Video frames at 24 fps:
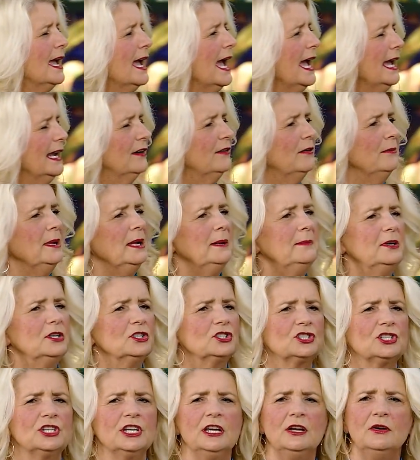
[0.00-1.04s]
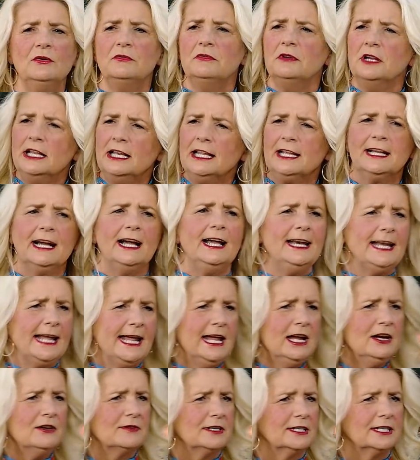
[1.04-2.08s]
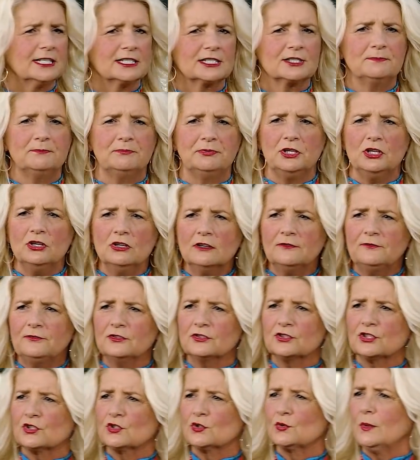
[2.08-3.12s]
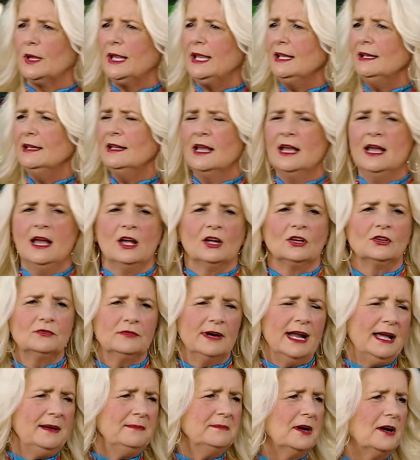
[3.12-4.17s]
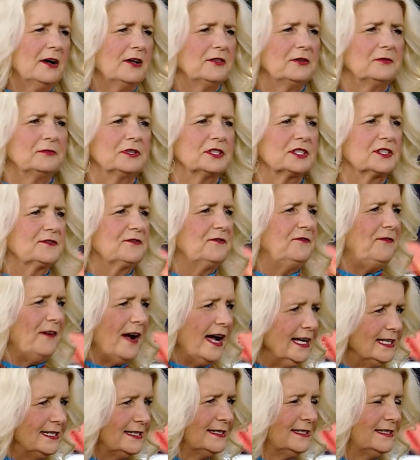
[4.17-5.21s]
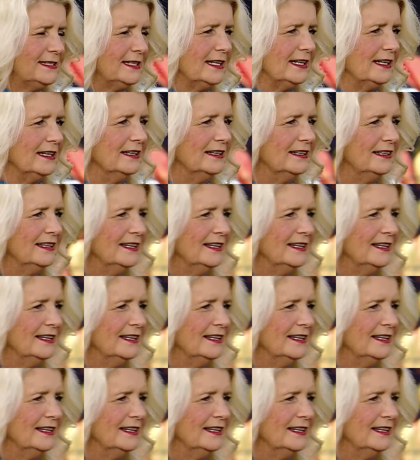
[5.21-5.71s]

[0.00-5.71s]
And I remember she really got angry. This beautiful, sweet, grandmother was feisty.